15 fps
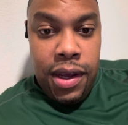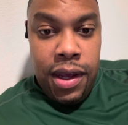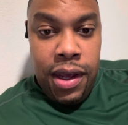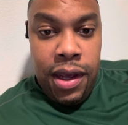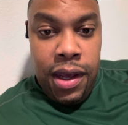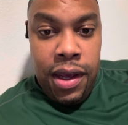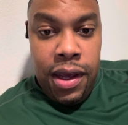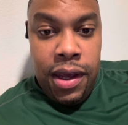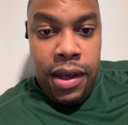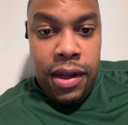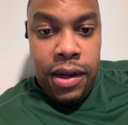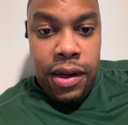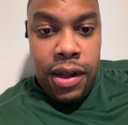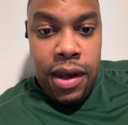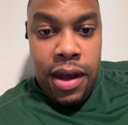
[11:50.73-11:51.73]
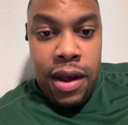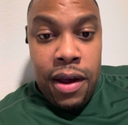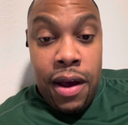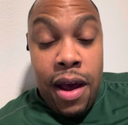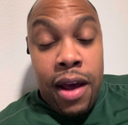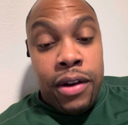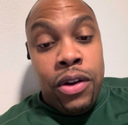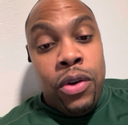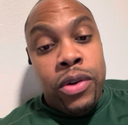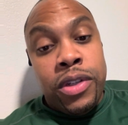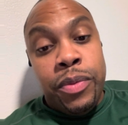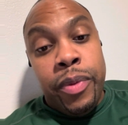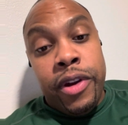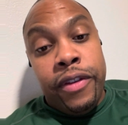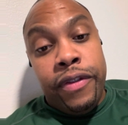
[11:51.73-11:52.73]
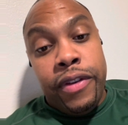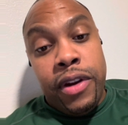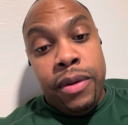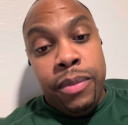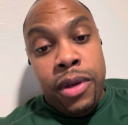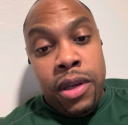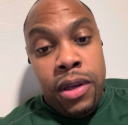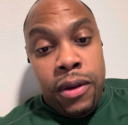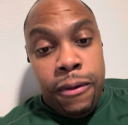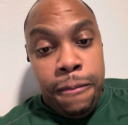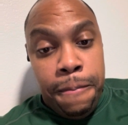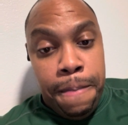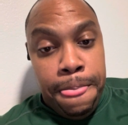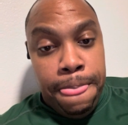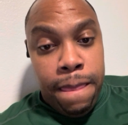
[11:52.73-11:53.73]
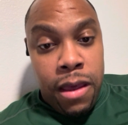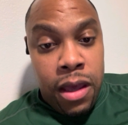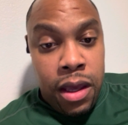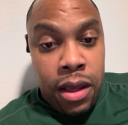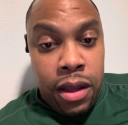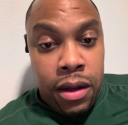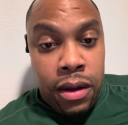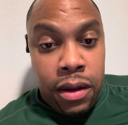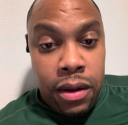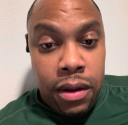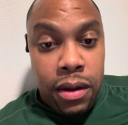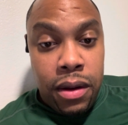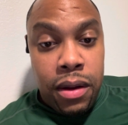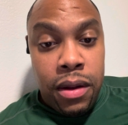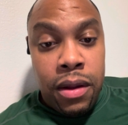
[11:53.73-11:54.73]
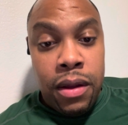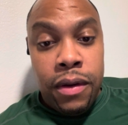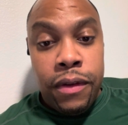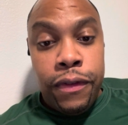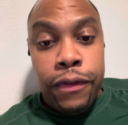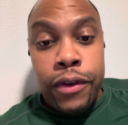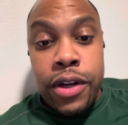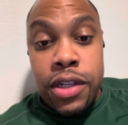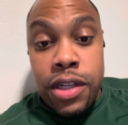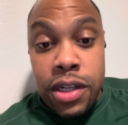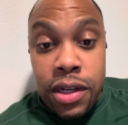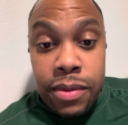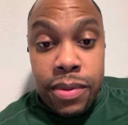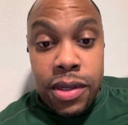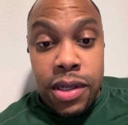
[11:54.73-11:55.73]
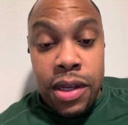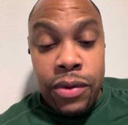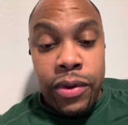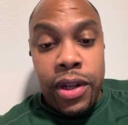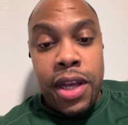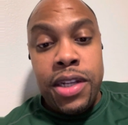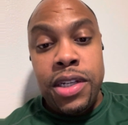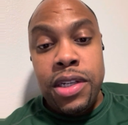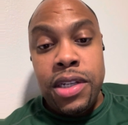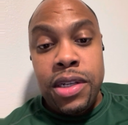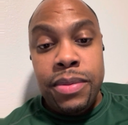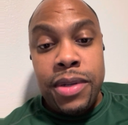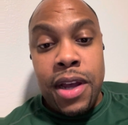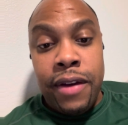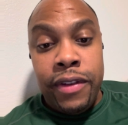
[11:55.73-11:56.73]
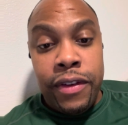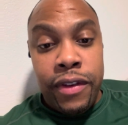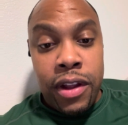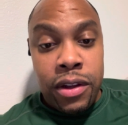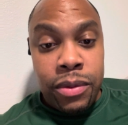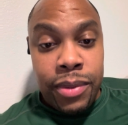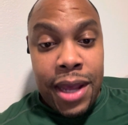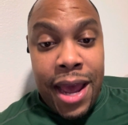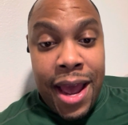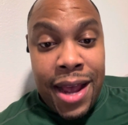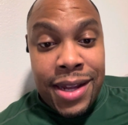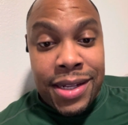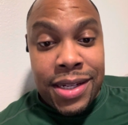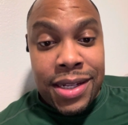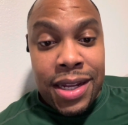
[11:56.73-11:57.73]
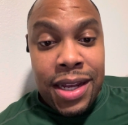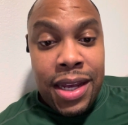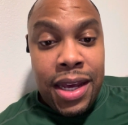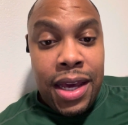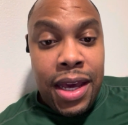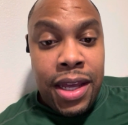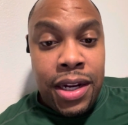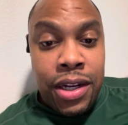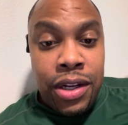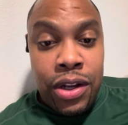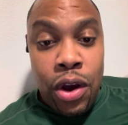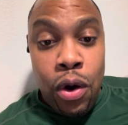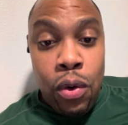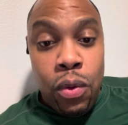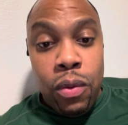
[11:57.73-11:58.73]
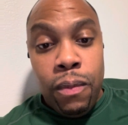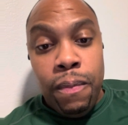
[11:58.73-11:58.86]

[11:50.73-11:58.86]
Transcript: And I know it's benefited me in the friendships and relationships I've developed as an adult